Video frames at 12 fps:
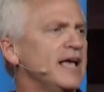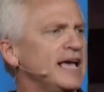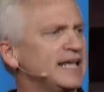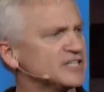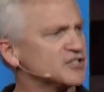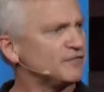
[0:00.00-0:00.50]

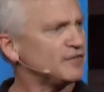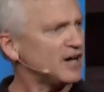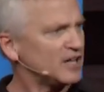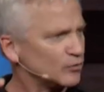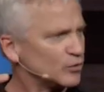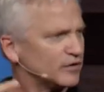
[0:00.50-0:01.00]
And as a
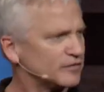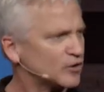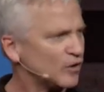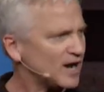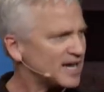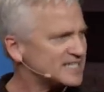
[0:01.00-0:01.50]
follower of
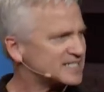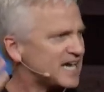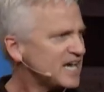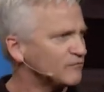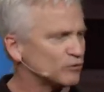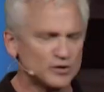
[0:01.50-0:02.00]
Christ,
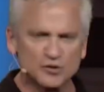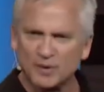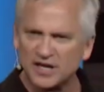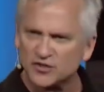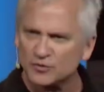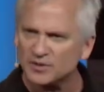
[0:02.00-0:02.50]
I have a
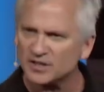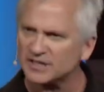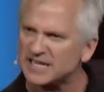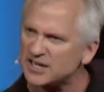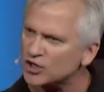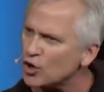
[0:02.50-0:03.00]

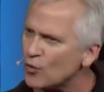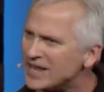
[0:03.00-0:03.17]
responsibility to go